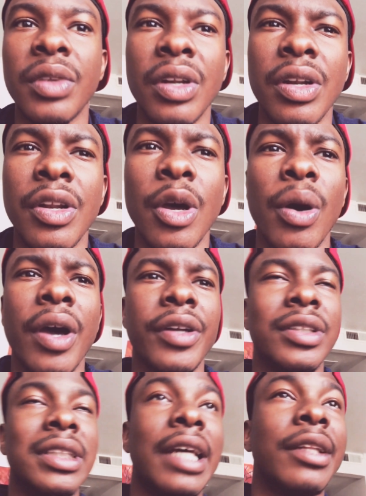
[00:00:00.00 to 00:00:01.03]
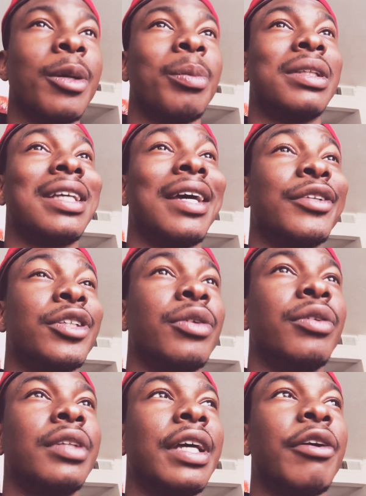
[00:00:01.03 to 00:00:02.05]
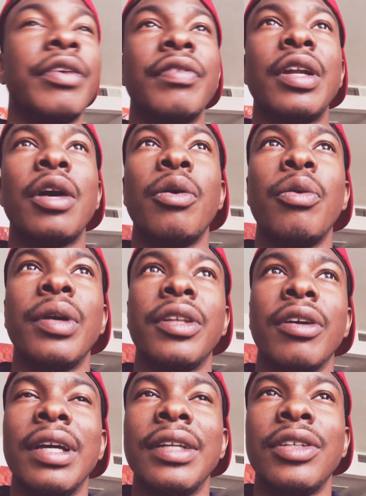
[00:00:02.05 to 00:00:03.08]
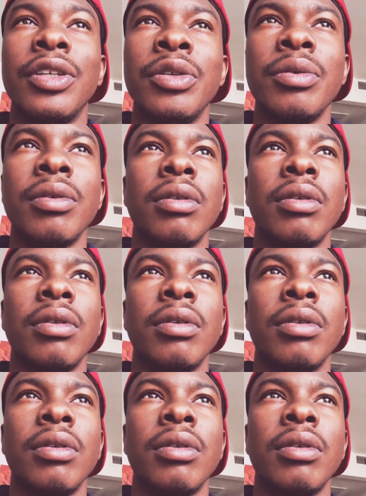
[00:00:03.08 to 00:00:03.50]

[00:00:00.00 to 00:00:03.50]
don't understand their potential. They don't even know what they're into.